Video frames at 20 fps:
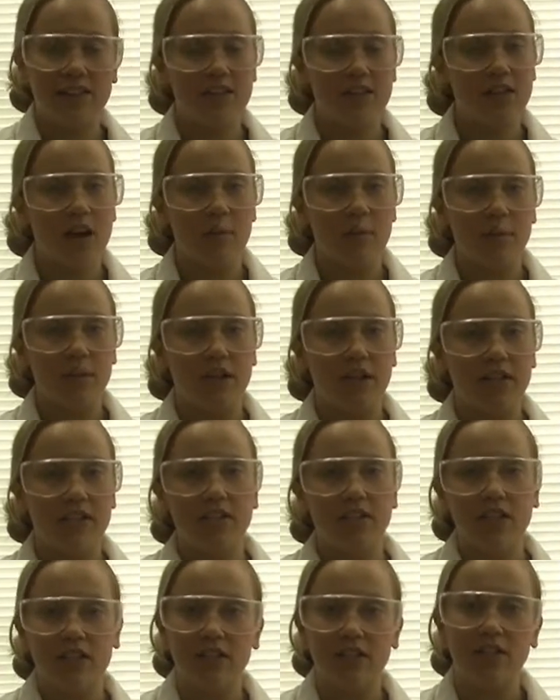is in
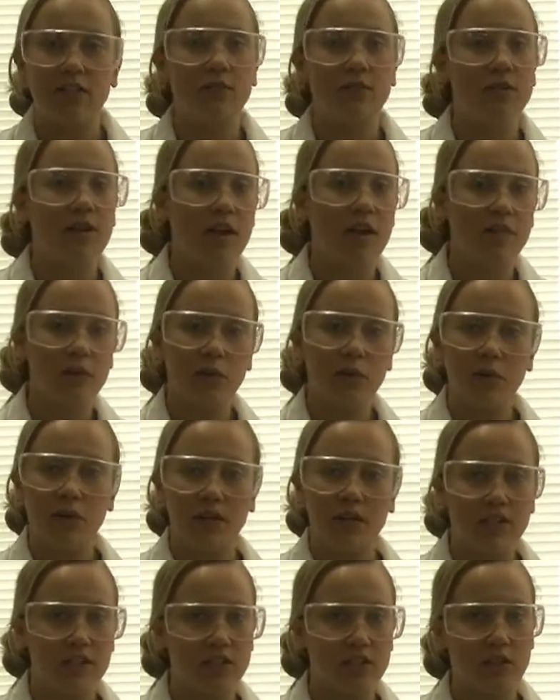operation, you never
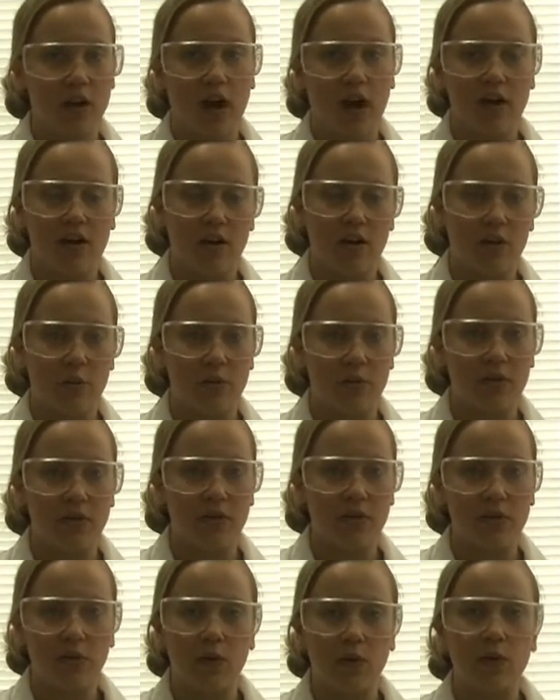want to try to open
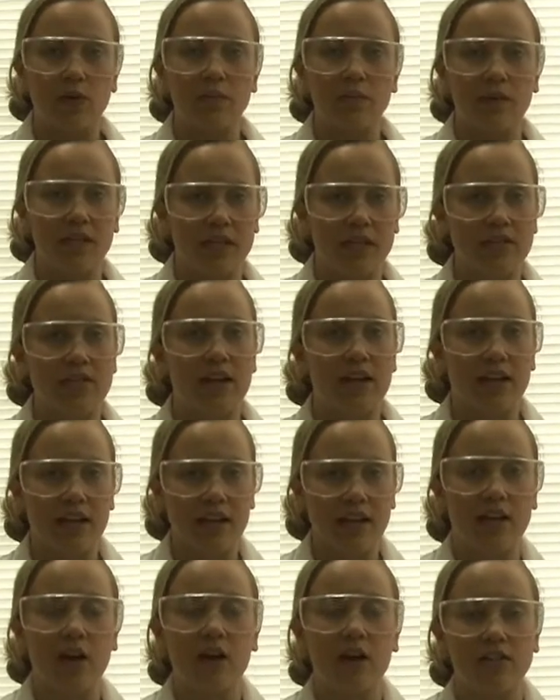the door because that
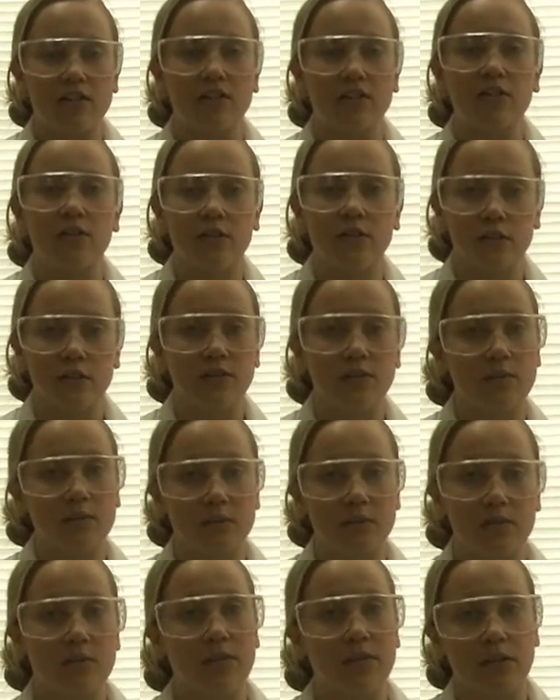can cause you some
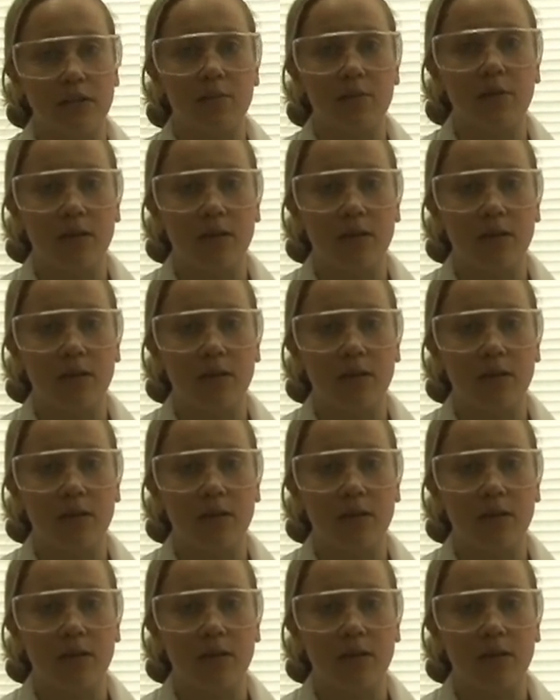severe